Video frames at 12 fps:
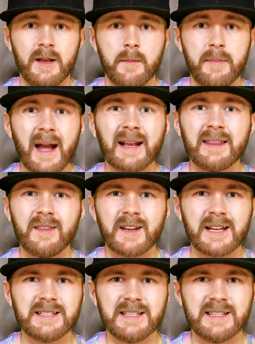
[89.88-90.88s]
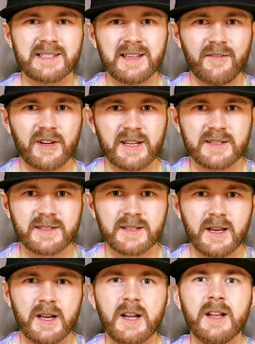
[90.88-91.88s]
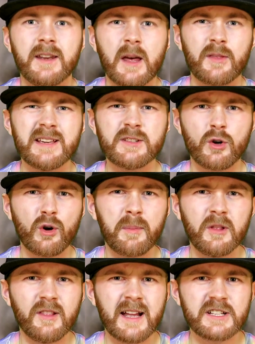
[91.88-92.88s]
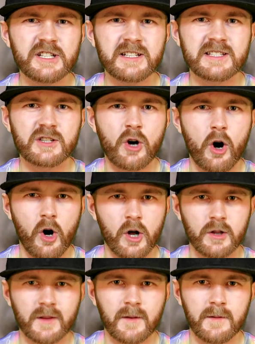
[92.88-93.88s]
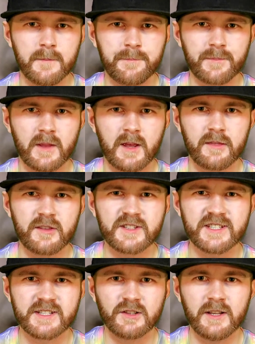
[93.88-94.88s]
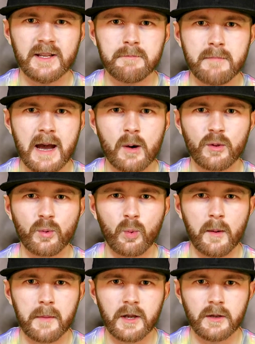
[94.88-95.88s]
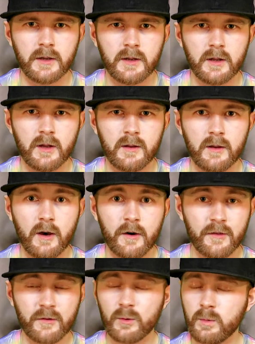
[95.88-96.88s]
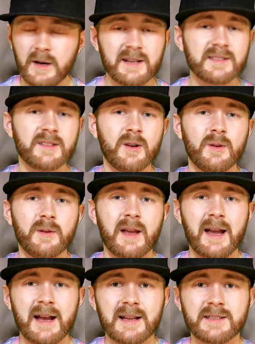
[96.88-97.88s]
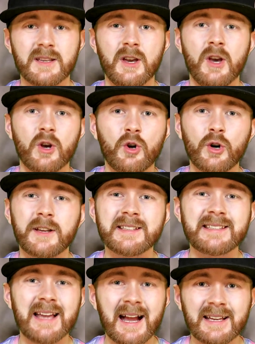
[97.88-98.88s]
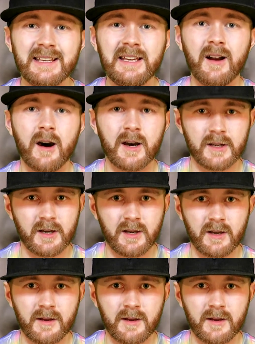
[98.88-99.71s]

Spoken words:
back in the 1970s. Now, this urban legend is called the Slit Mouth Woman, otherwise known as Kuchisake Onna.